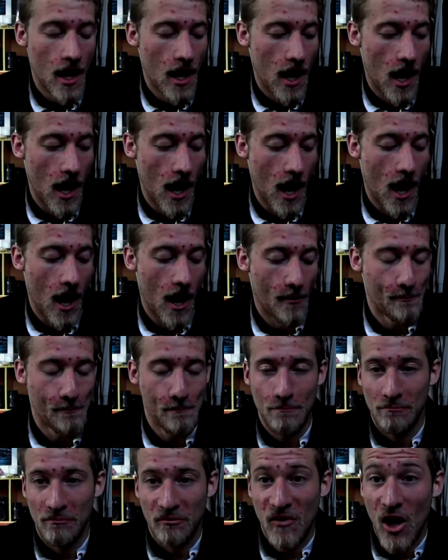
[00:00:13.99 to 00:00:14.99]

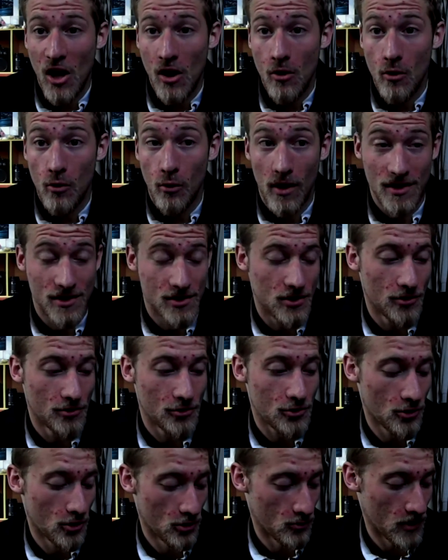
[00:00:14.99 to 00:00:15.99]
Wasn't too
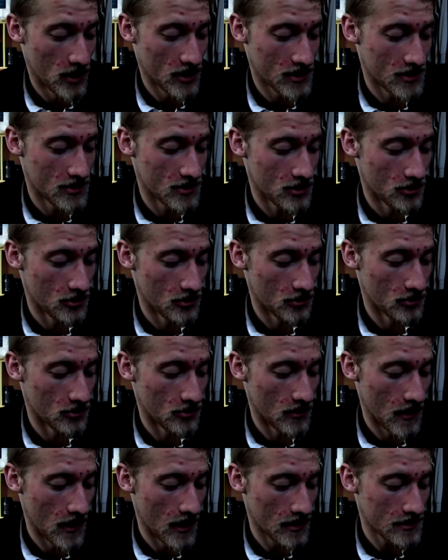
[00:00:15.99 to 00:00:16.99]
sure what to
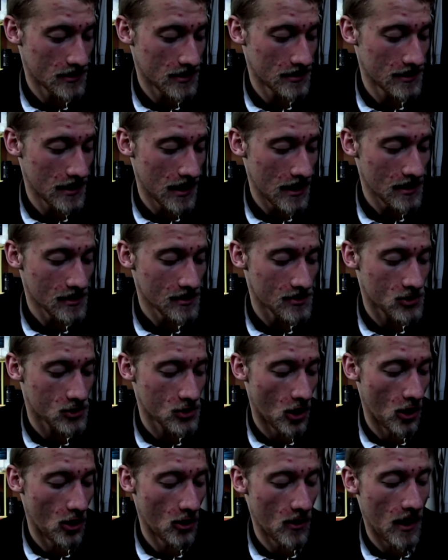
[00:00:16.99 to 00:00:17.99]
do today,
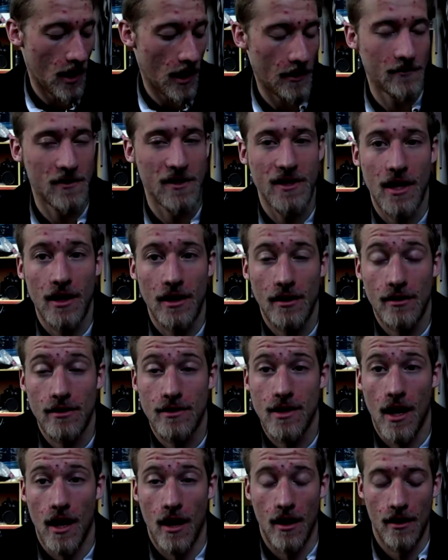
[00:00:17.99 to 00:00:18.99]
so I've decided
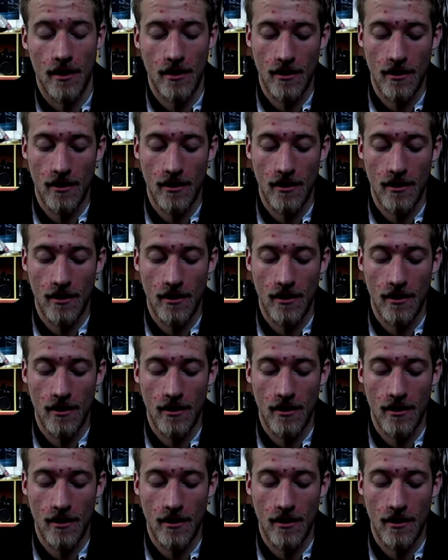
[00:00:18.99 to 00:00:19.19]
to